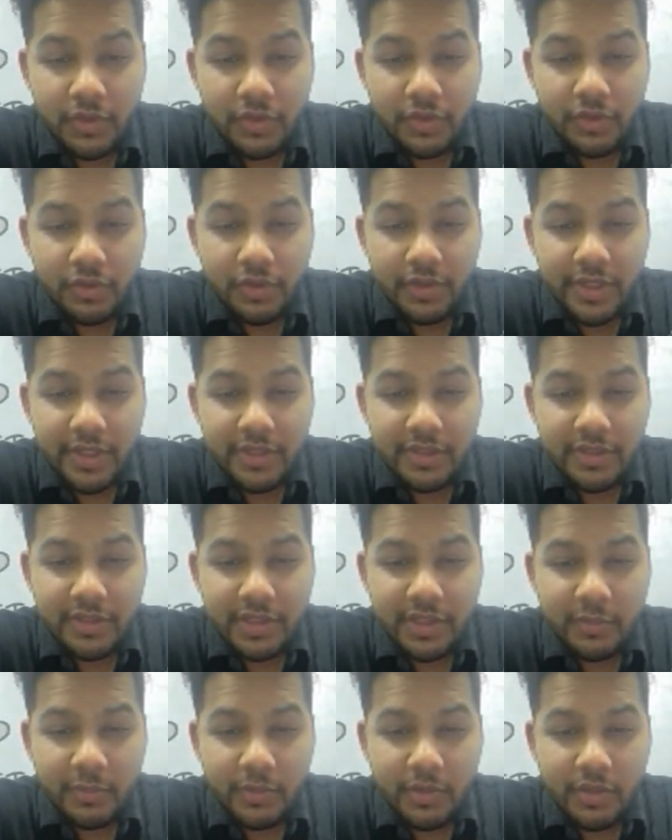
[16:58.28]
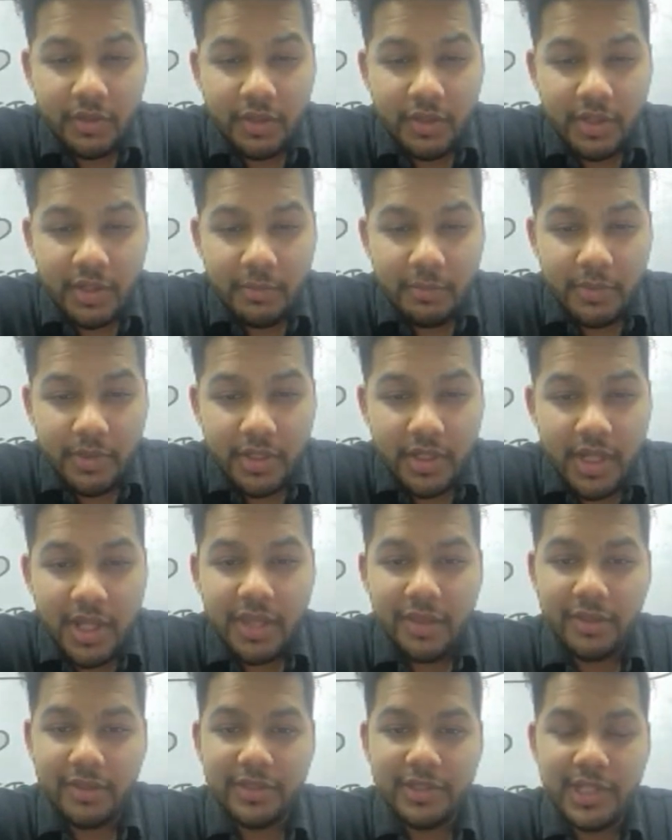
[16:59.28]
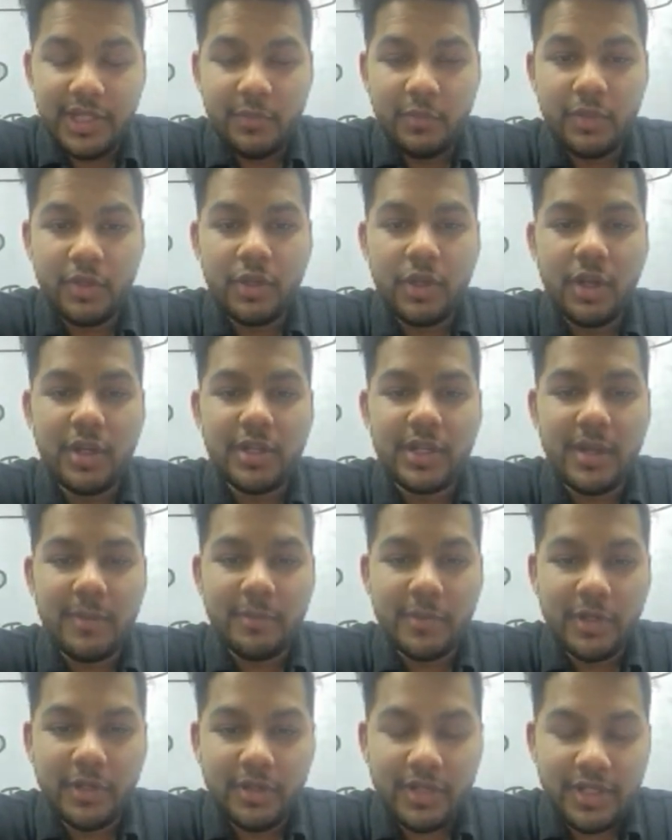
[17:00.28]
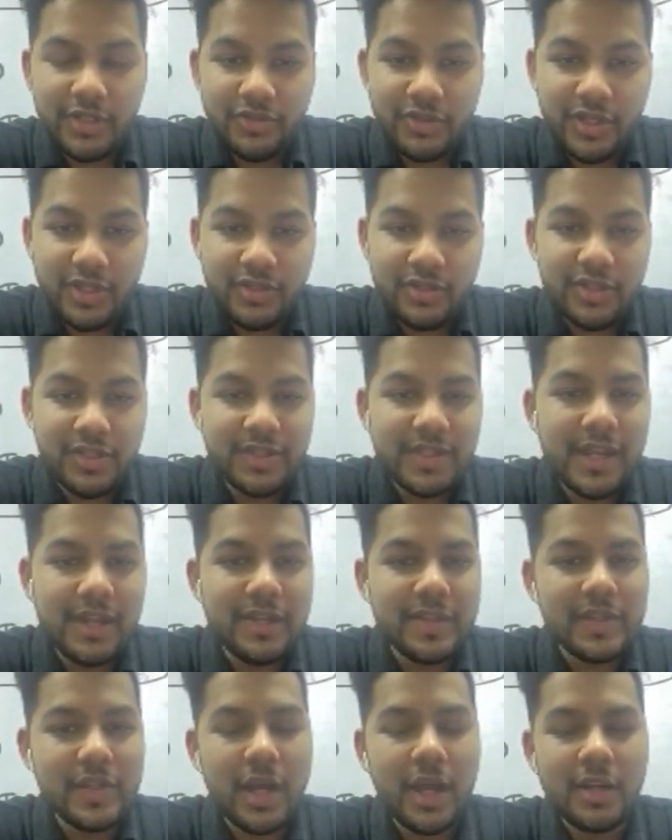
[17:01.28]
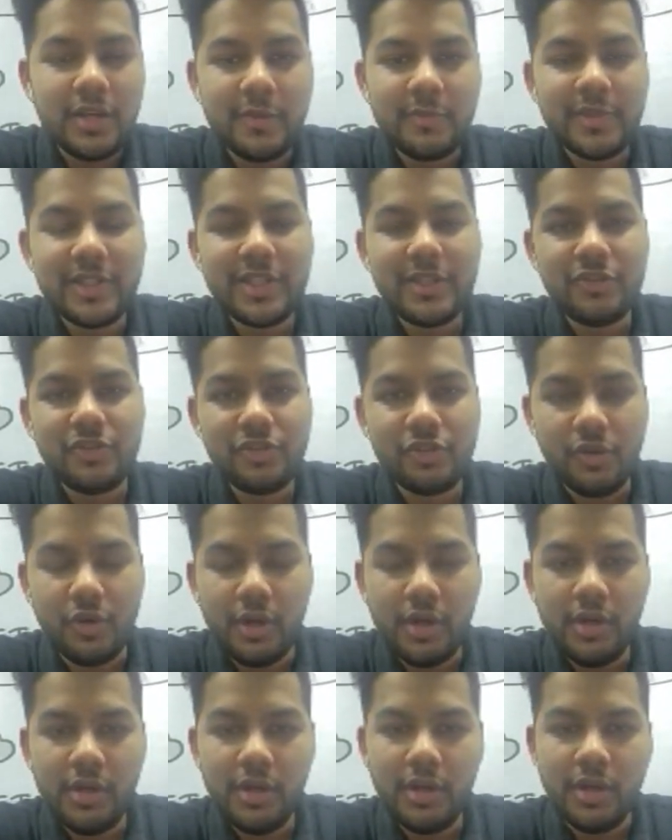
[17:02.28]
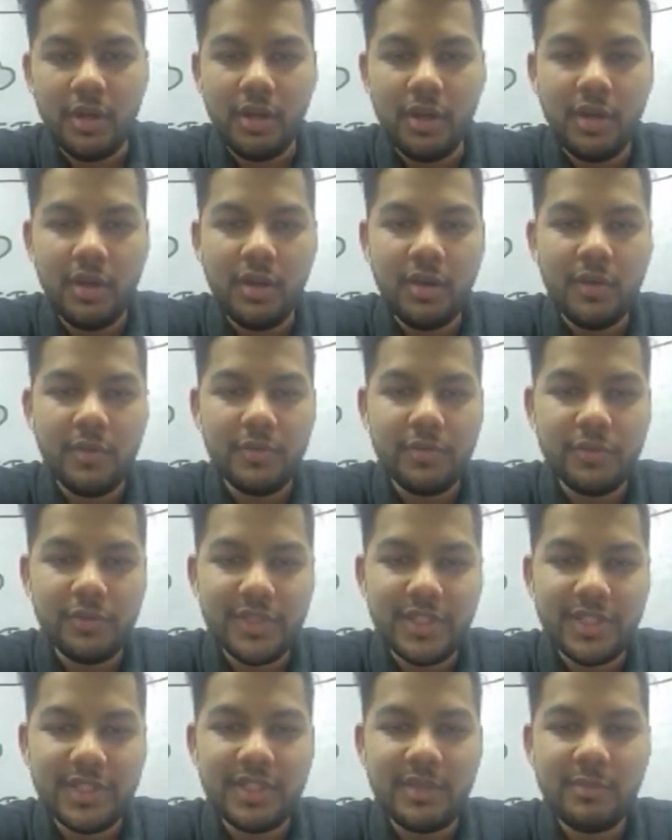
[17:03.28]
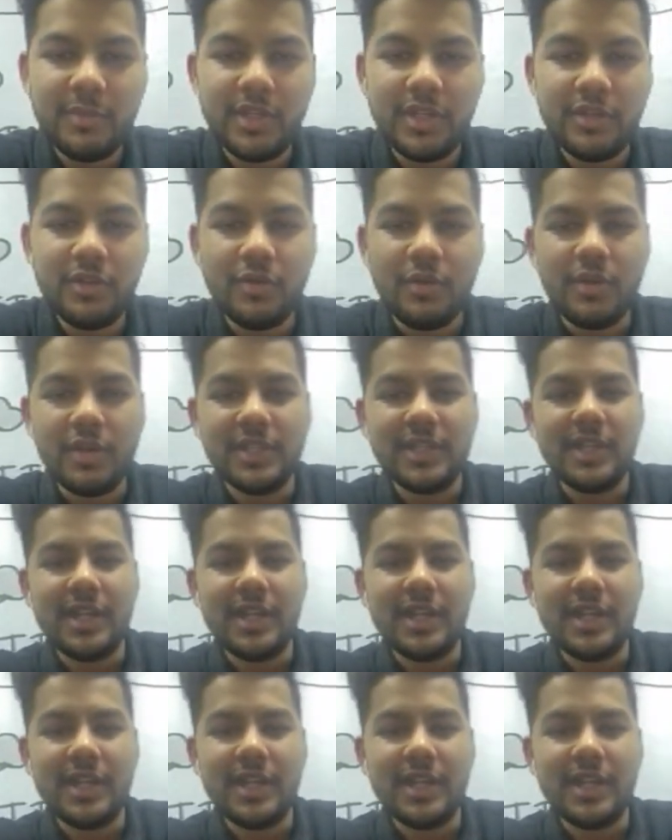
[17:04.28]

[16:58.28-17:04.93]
Sure that the team will not dump it. The team will not dump it on exchanges. That is 100% sure. 260 million tokens